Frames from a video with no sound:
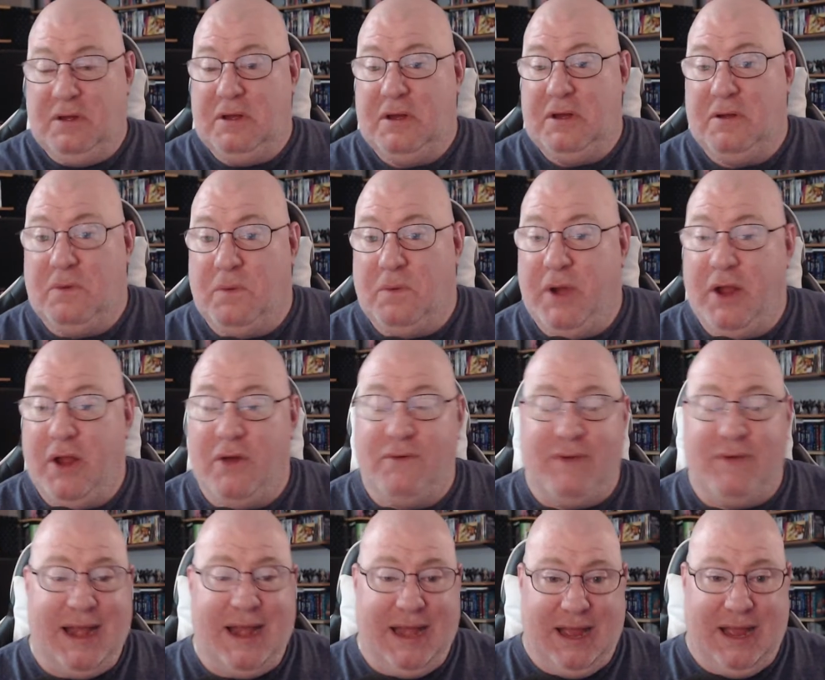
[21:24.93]
Rio
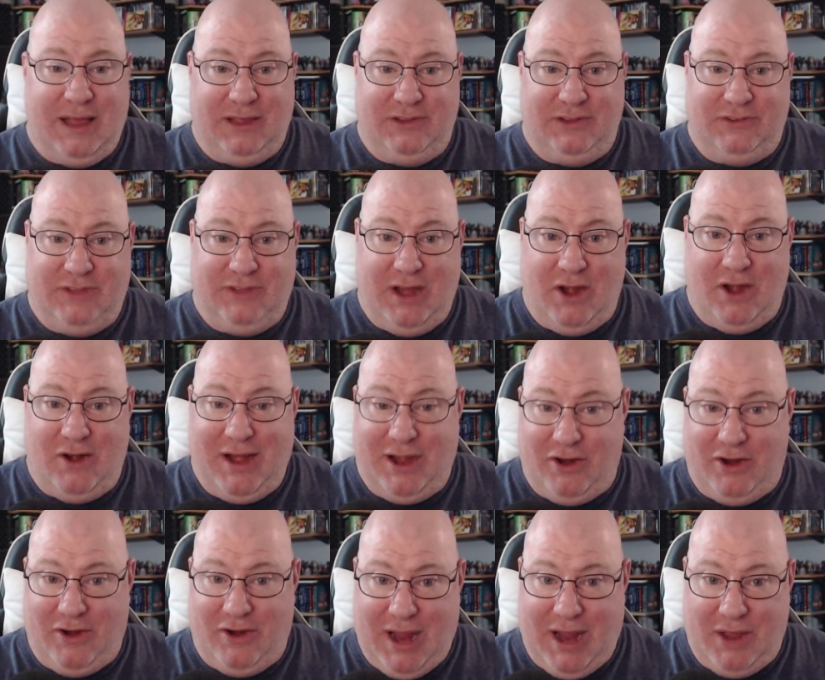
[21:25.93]
Vidal is there at
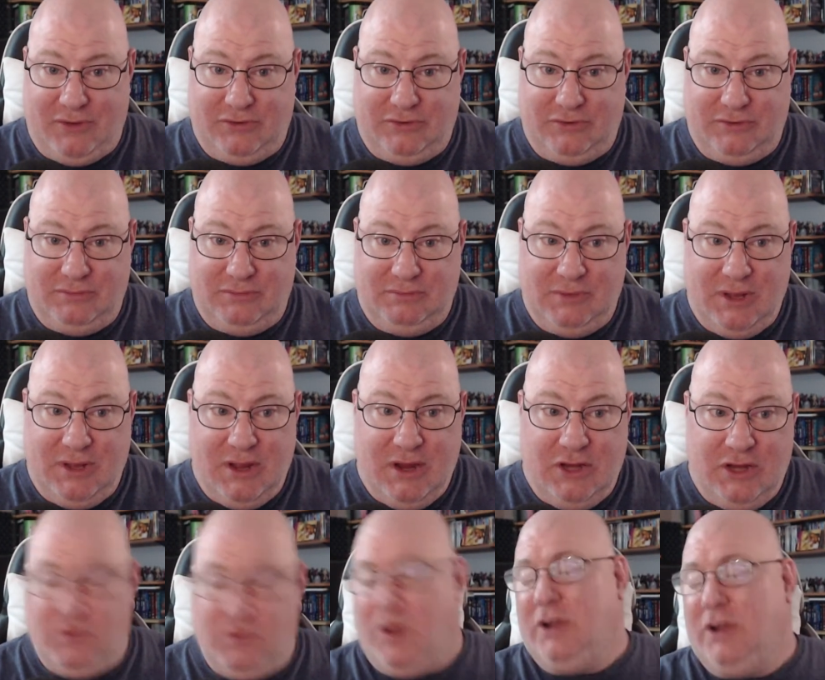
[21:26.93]
her house.
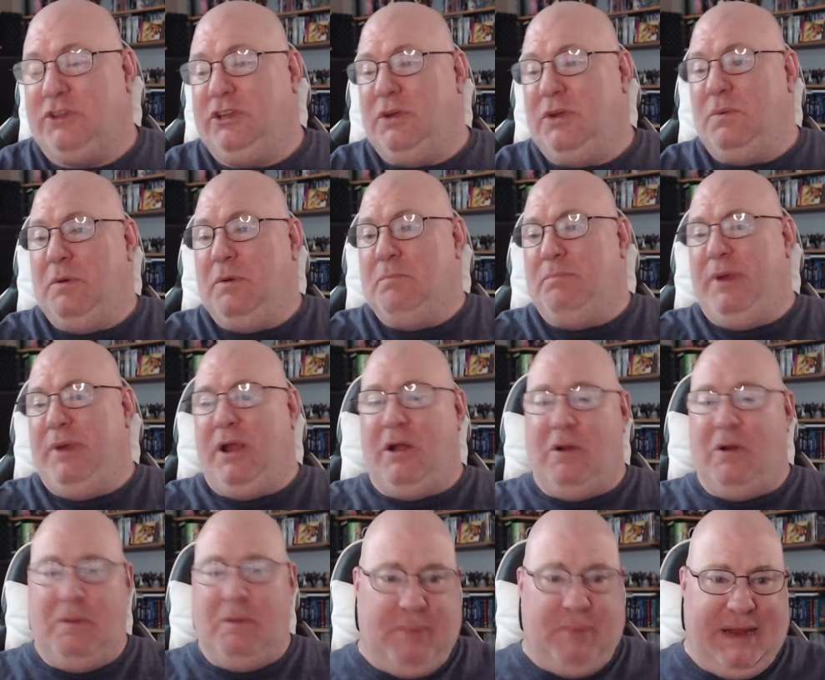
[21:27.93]
She walks in with beer
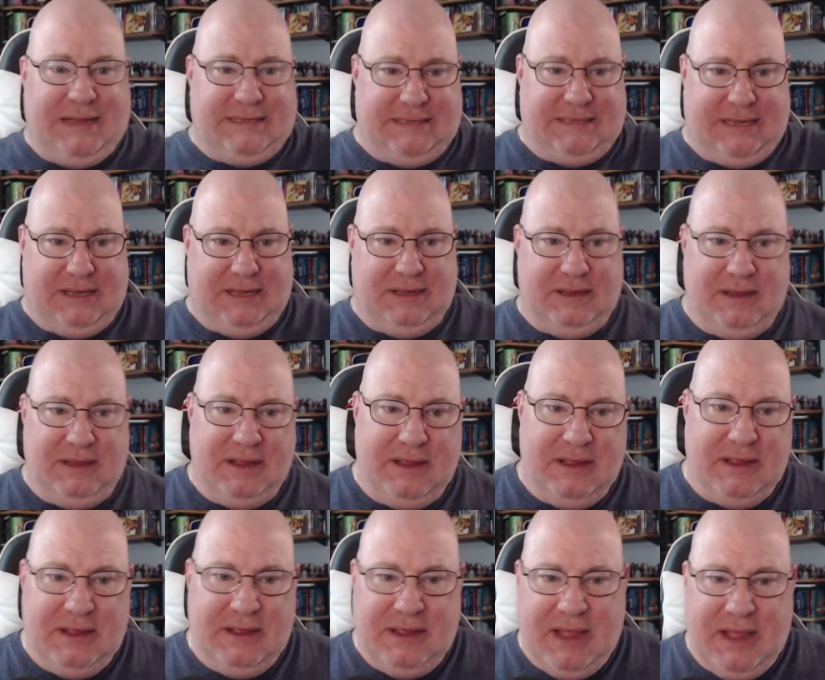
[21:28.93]
and pizza
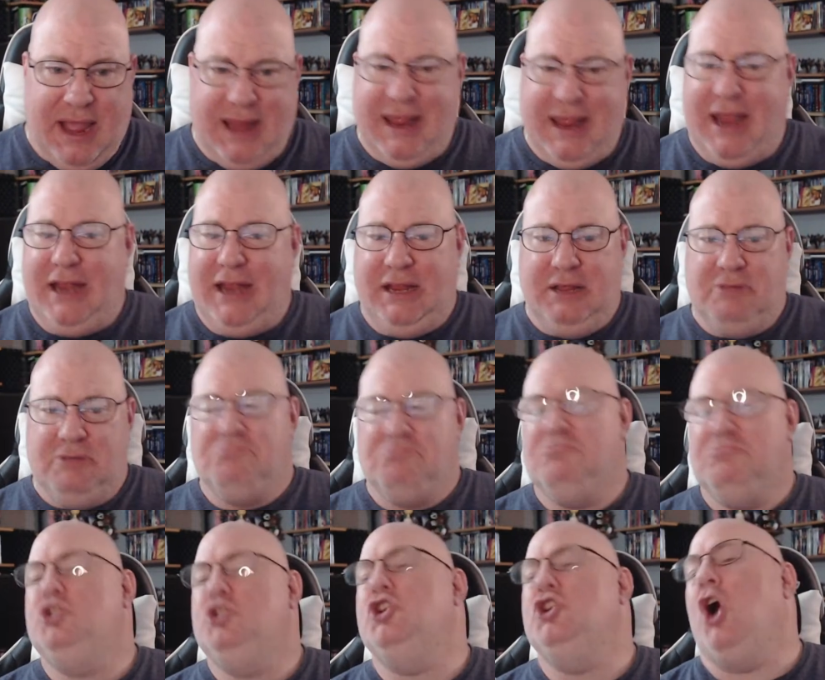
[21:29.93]
and they
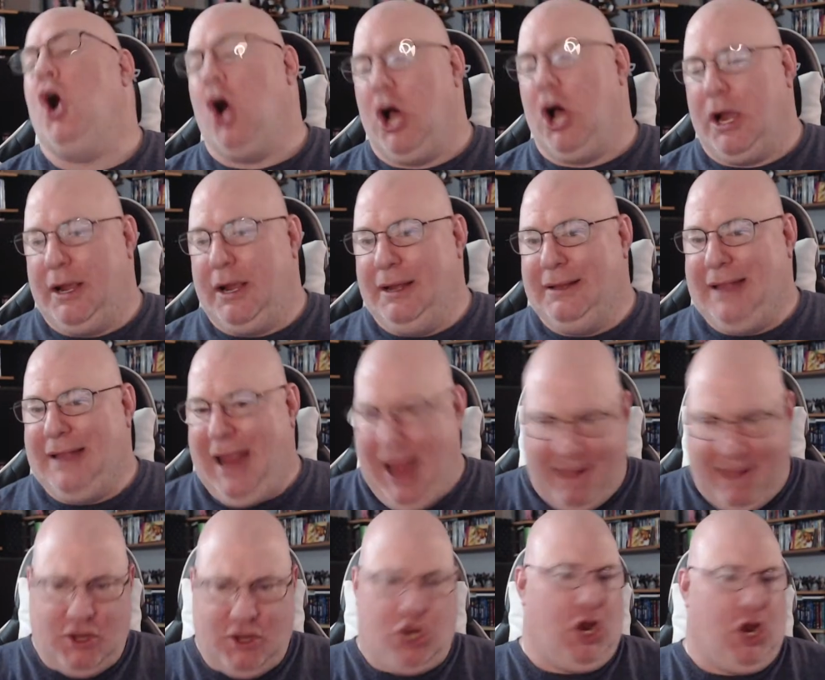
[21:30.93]
talk. They
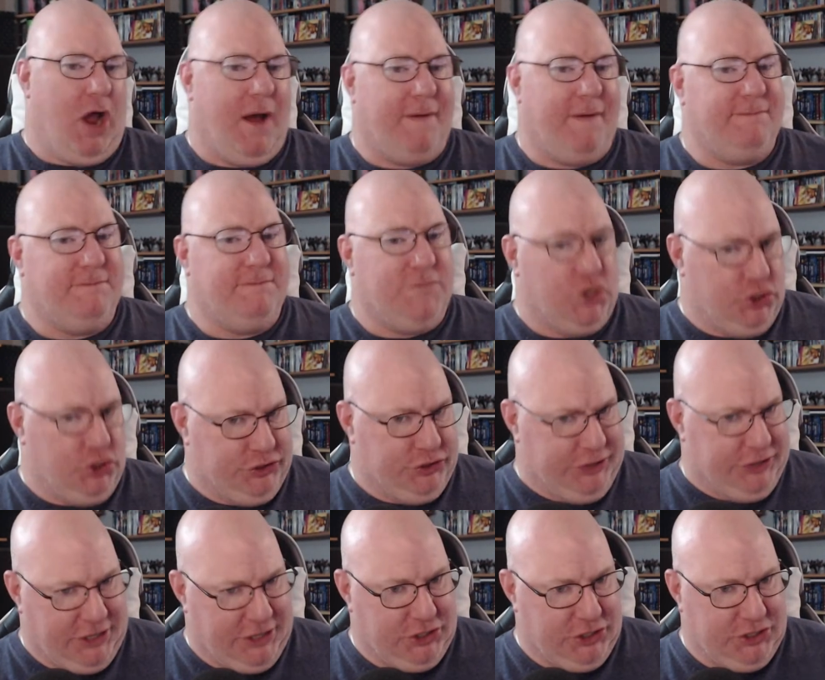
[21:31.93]
have a
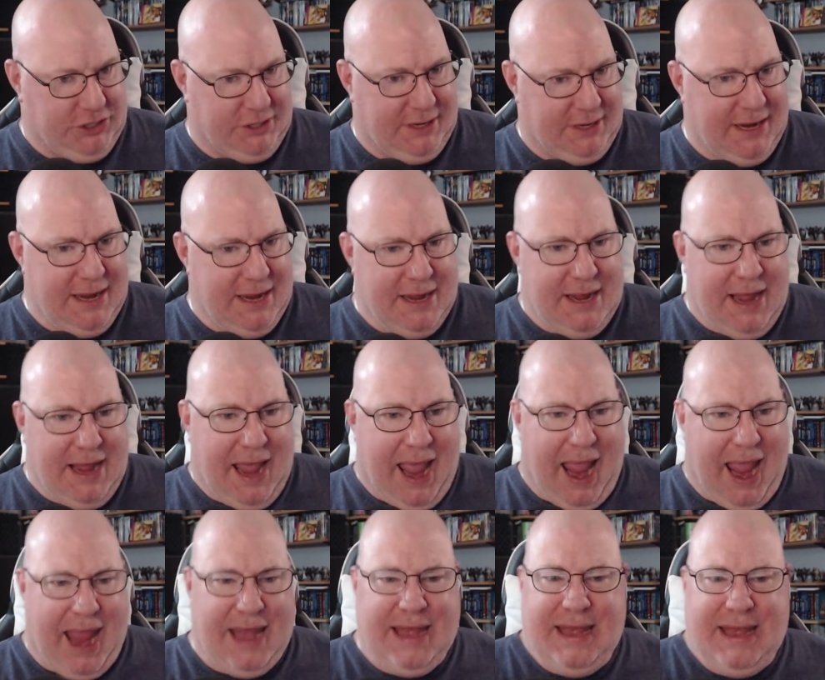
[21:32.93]
conversation.
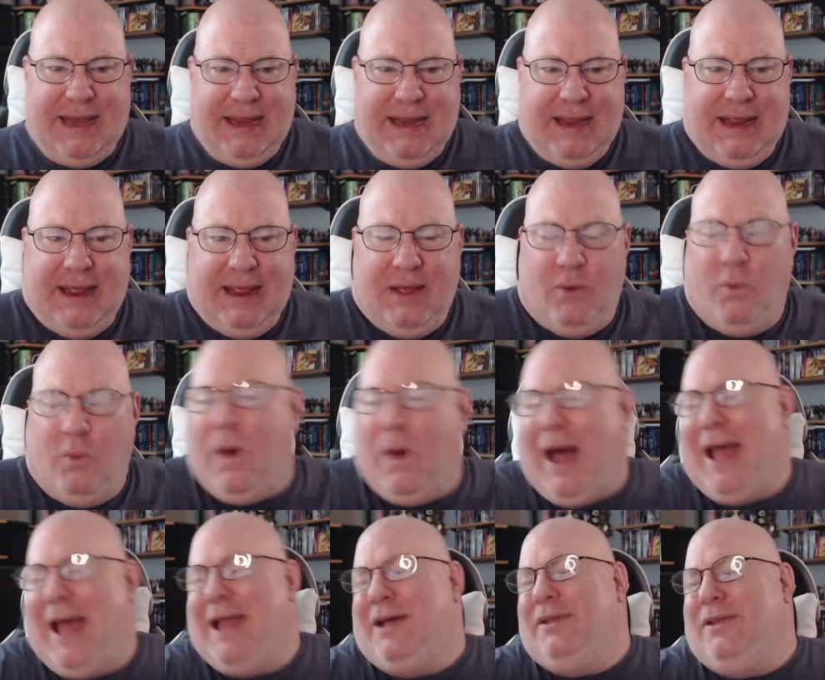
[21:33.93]
And
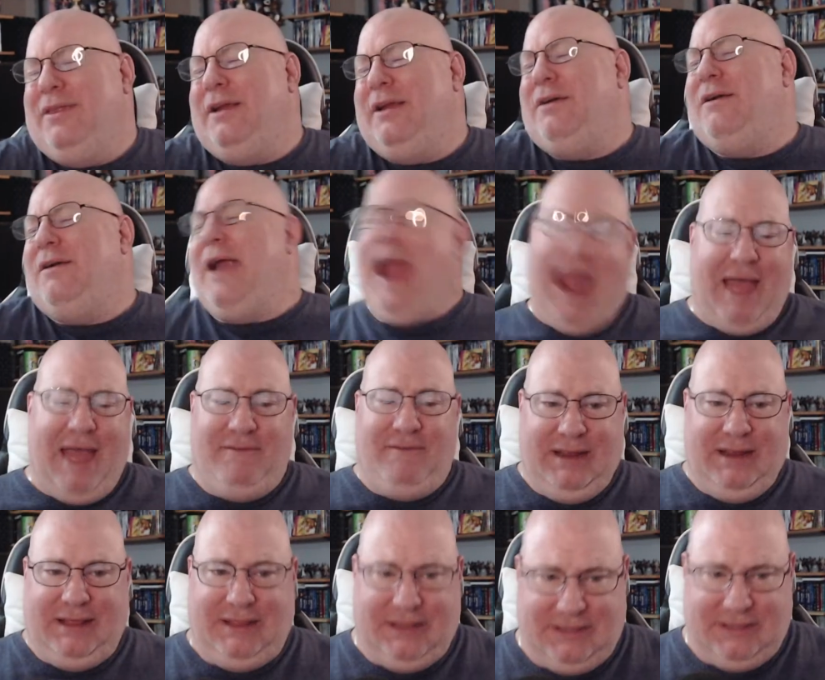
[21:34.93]
while they're
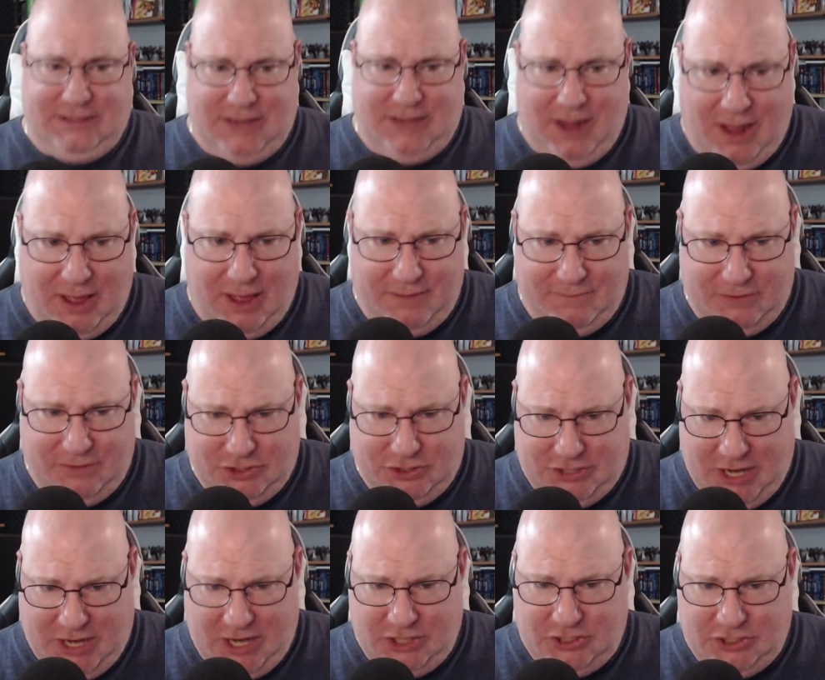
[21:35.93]
having this
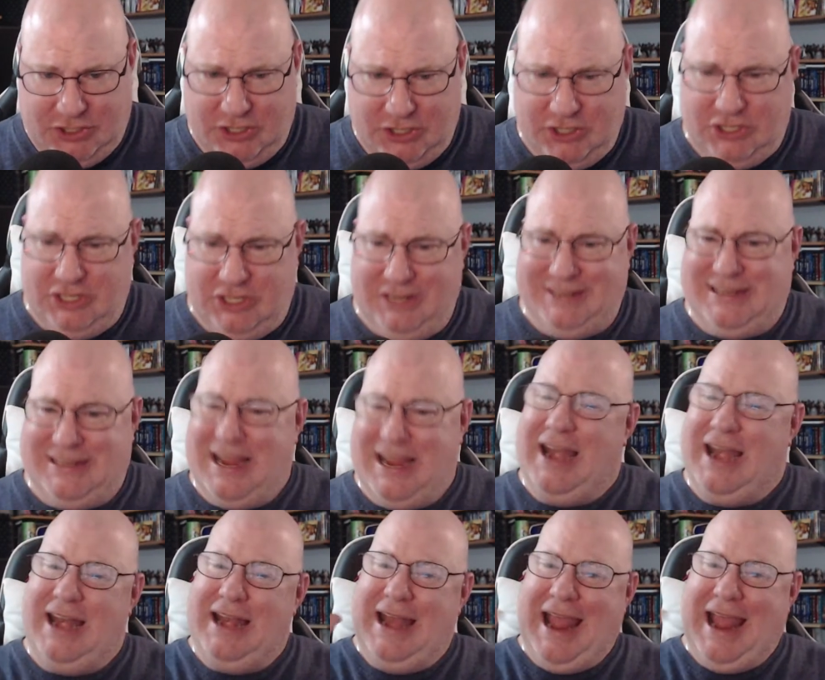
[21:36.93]
conversation, she's
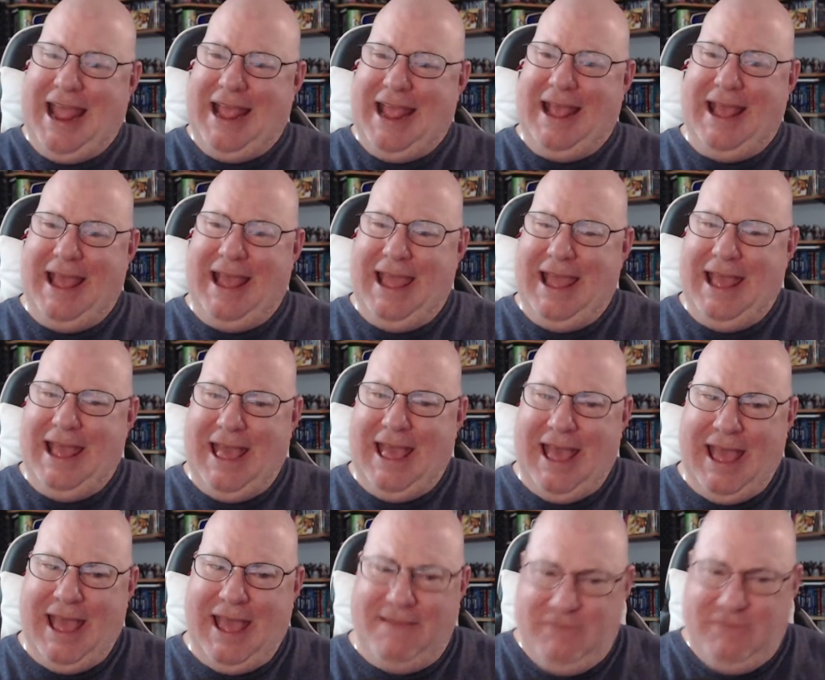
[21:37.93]
saying,
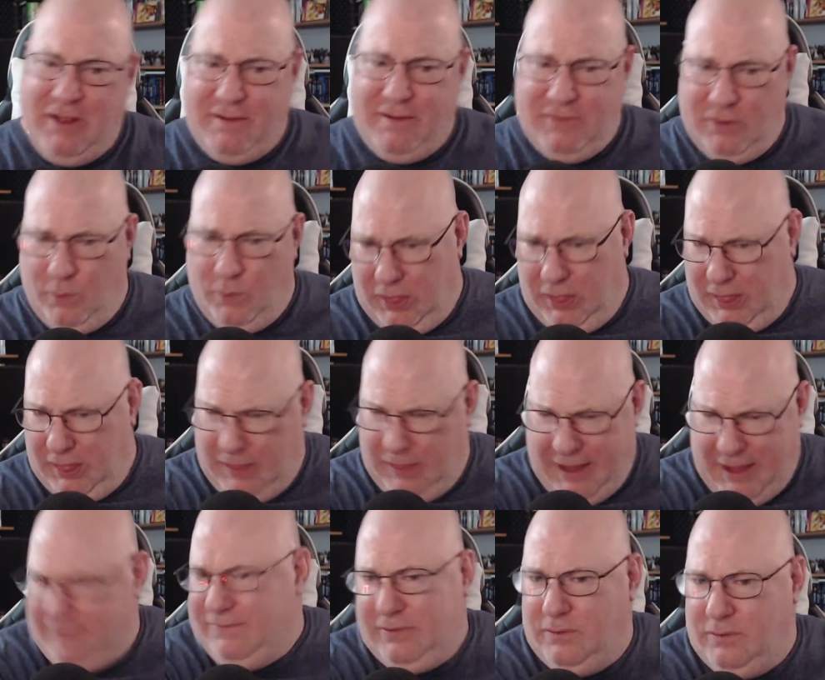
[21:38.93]
have you ever
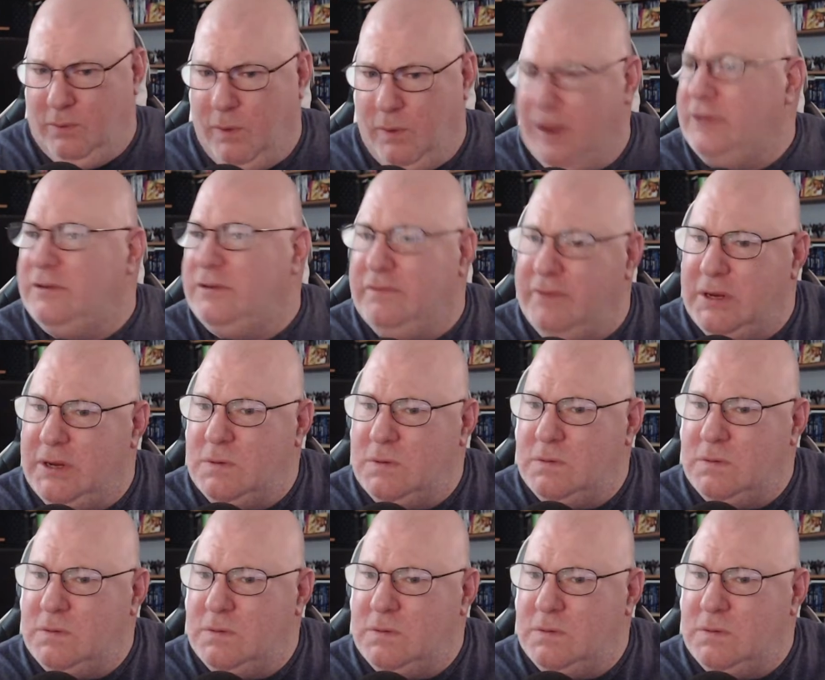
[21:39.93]
left Westview?